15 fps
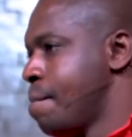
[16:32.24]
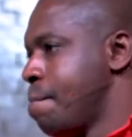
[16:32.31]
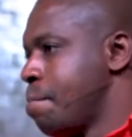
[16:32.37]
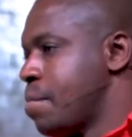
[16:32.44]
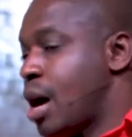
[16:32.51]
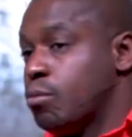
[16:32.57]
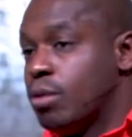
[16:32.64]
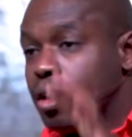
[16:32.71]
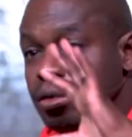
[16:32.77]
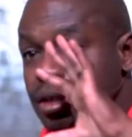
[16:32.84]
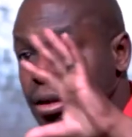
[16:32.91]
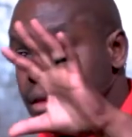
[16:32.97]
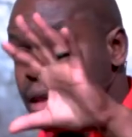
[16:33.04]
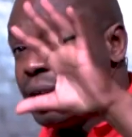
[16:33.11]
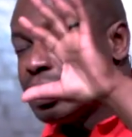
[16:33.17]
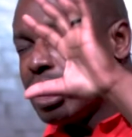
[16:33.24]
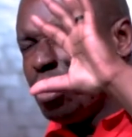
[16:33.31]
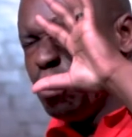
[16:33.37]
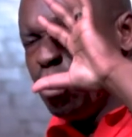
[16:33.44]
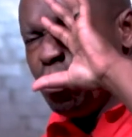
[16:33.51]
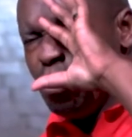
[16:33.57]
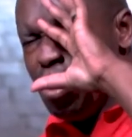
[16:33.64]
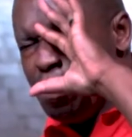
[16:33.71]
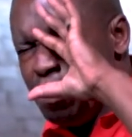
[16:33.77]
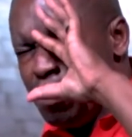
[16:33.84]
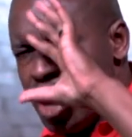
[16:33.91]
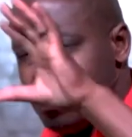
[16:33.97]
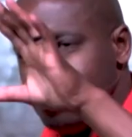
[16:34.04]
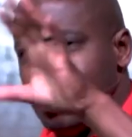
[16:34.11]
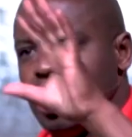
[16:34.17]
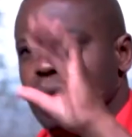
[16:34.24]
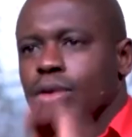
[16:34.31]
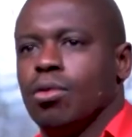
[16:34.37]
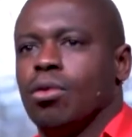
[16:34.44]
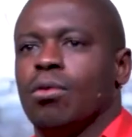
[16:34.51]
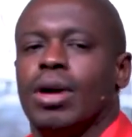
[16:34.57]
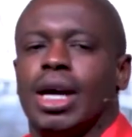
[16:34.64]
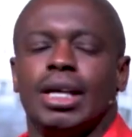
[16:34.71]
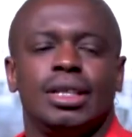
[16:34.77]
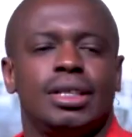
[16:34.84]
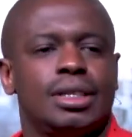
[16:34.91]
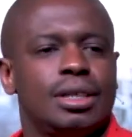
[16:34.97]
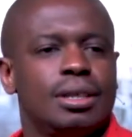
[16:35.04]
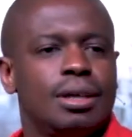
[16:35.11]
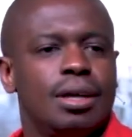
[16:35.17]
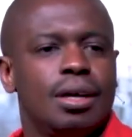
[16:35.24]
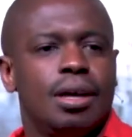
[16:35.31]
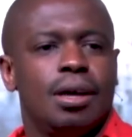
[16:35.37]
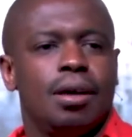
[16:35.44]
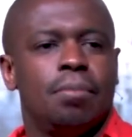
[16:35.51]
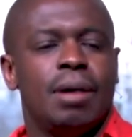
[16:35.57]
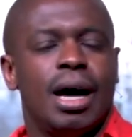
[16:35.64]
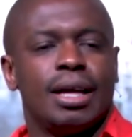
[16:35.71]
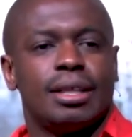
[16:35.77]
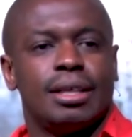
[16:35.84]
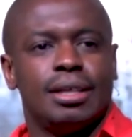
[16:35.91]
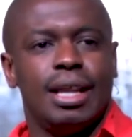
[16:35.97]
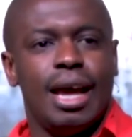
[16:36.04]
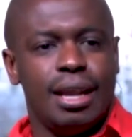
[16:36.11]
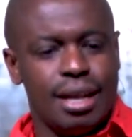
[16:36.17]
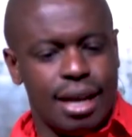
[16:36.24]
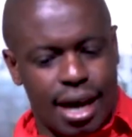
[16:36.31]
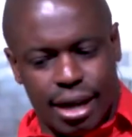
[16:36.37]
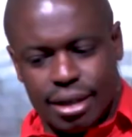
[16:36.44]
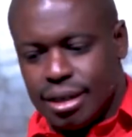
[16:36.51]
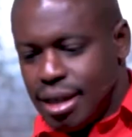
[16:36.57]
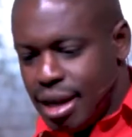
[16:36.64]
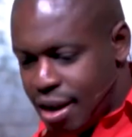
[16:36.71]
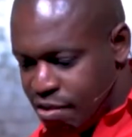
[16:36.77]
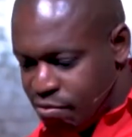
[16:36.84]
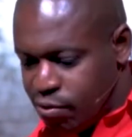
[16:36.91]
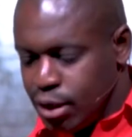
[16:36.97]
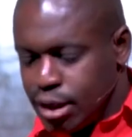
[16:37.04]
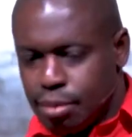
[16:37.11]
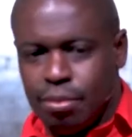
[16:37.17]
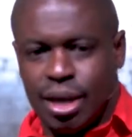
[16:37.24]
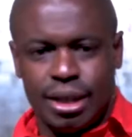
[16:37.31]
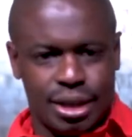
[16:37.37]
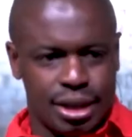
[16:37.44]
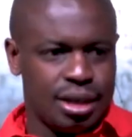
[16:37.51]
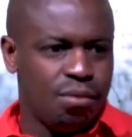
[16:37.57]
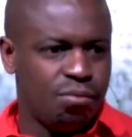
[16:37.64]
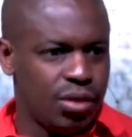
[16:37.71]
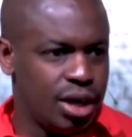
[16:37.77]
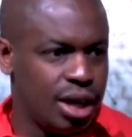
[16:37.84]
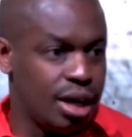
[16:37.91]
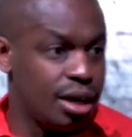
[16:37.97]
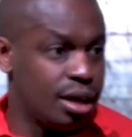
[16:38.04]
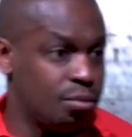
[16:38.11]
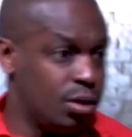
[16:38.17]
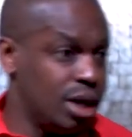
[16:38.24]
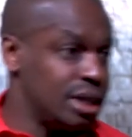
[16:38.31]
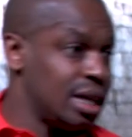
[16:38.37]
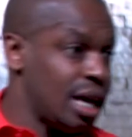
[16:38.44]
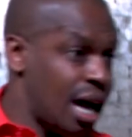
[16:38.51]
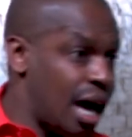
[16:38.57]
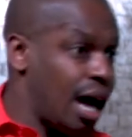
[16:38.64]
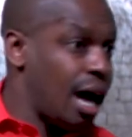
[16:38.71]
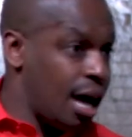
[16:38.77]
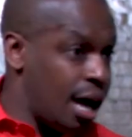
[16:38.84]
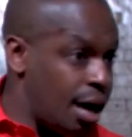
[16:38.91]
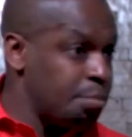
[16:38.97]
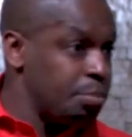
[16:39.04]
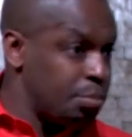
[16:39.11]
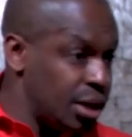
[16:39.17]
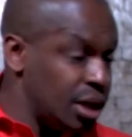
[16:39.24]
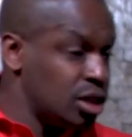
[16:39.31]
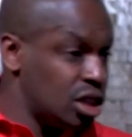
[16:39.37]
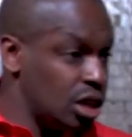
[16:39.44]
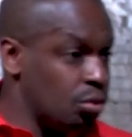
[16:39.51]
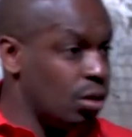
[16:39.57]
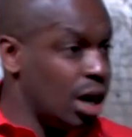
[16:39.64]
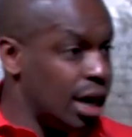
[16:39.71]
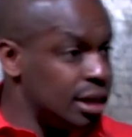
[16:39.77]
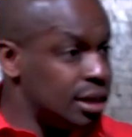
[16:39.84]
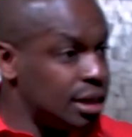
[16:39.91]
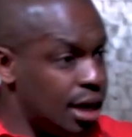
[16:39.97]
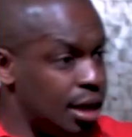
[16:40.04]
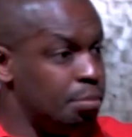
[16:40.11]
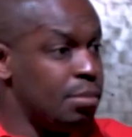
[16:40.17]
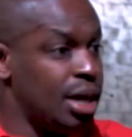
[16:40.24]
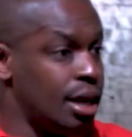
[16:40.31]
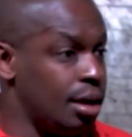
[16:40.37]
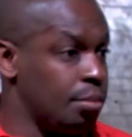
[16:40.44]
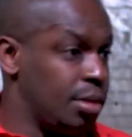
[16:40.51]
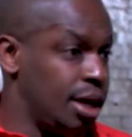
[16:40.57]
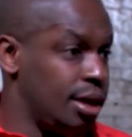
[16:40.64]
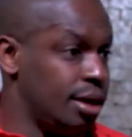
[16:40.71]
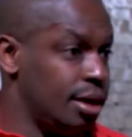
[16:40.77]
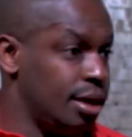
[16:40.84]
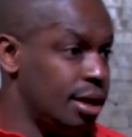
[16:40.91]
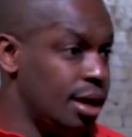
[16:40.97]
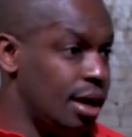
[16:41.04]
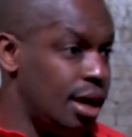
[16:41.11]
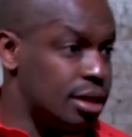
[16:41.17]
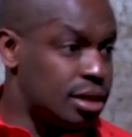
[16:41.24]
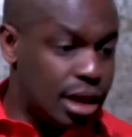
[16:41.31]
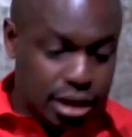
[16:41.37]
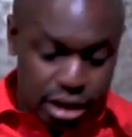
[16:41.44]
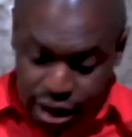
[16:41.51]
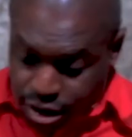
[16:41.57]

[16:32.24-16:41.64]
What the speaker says: Now, one of the things I will remember always about the night that I first met Stephanie was how happy she was in meeting me. And so she